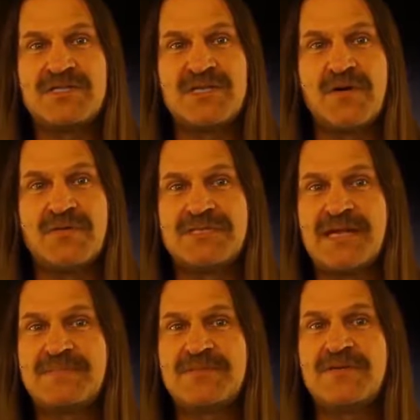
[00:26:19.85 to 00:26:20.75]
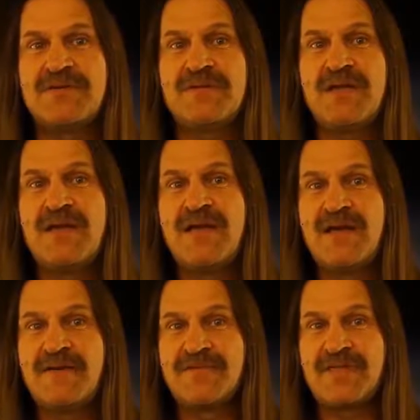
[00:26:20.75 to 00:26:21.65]
so we substitute
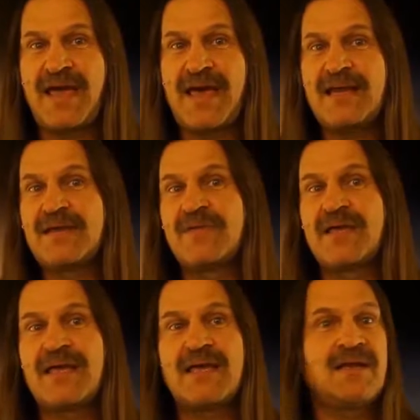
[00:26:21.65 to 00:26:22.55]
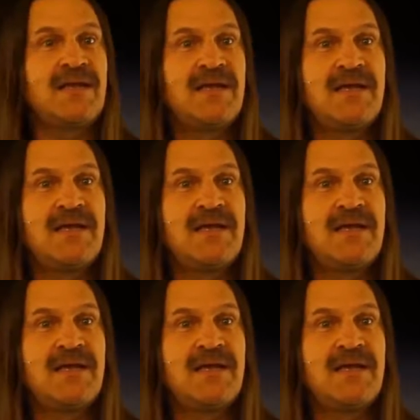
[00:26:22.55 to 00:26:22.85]
for that and we get